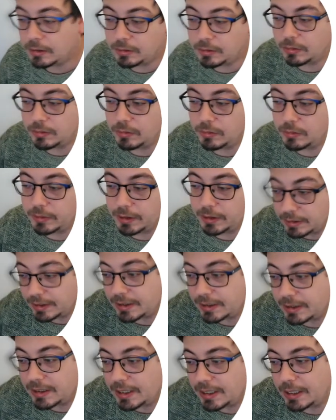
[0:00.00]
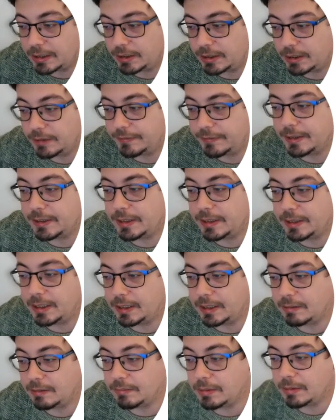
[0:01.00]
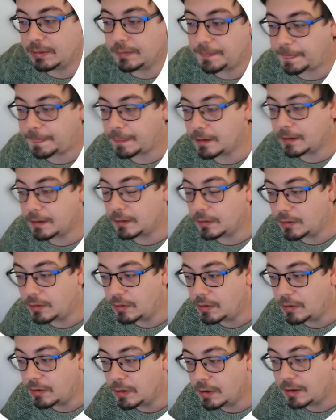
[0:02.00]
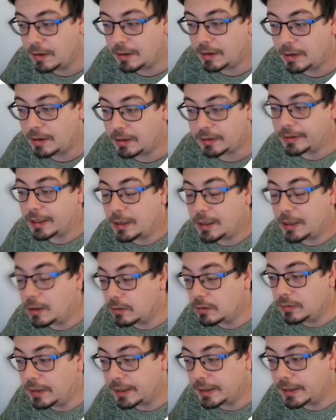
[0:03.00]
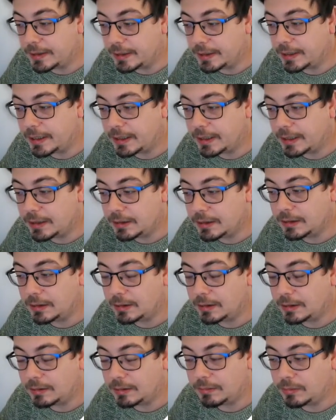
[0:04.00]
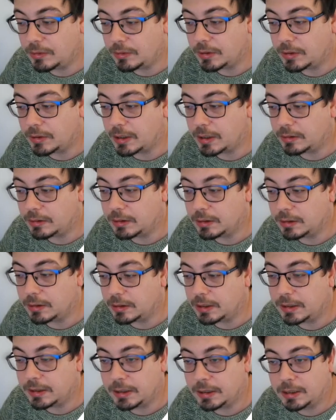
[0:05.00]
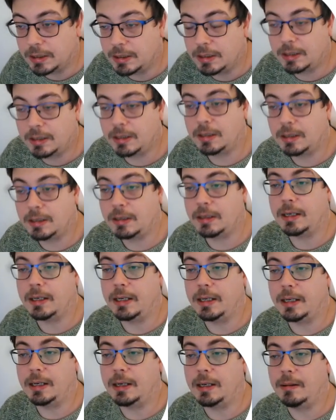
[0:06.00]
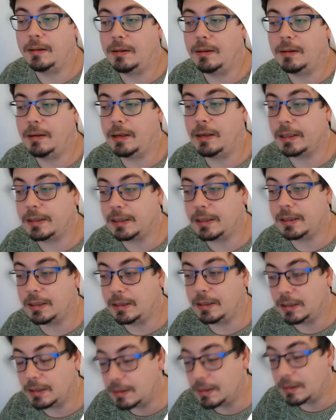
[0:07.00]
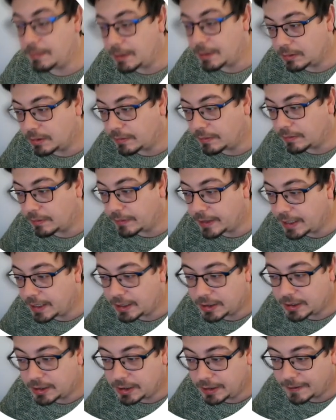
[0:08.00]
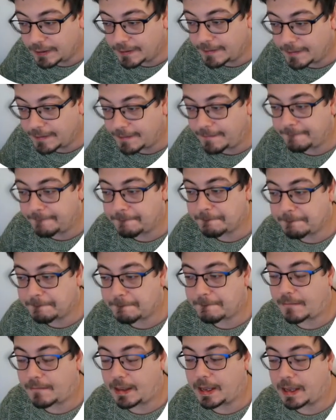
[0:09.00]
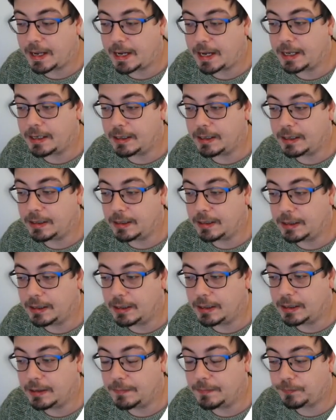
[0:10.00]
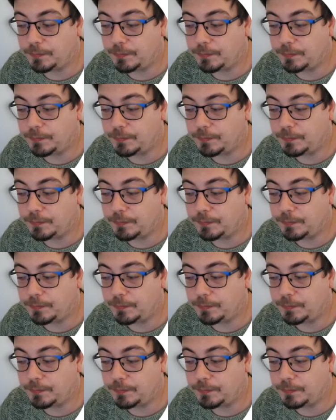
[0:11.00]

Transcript: to increase the energy of the system. So you cannot do less than that. You cannot increase less than this amount of energy, and then